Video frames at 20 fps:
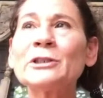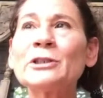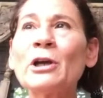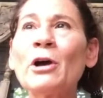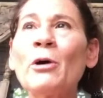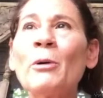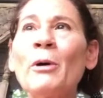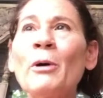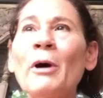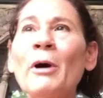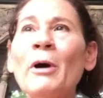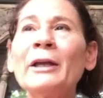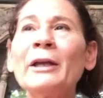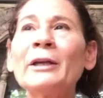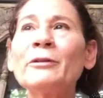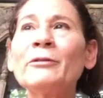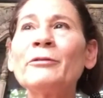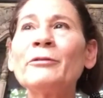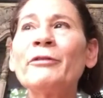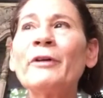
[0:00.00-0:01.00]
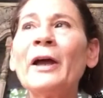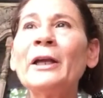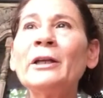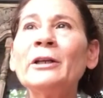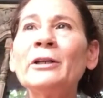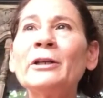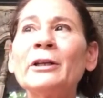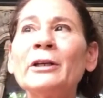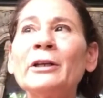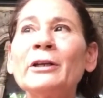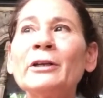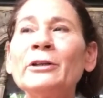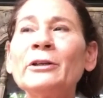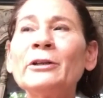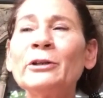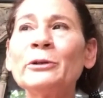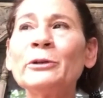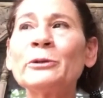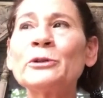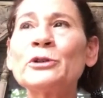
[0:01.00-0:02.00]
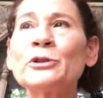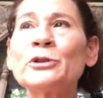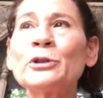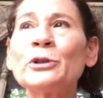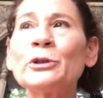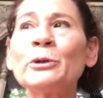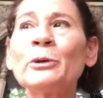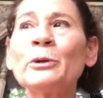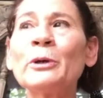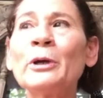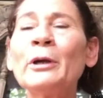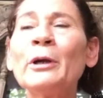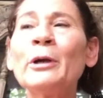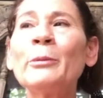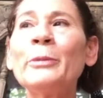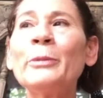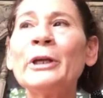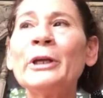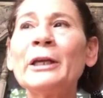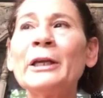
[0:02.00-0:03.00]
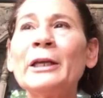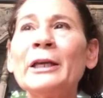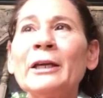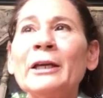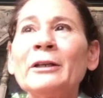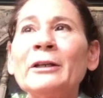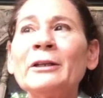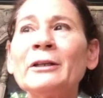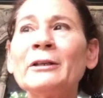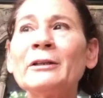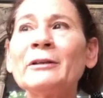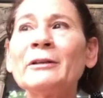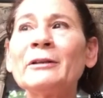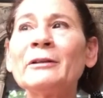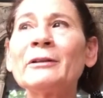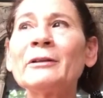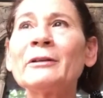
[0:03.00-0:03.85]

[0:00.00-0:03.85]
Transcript: So I invite you to begin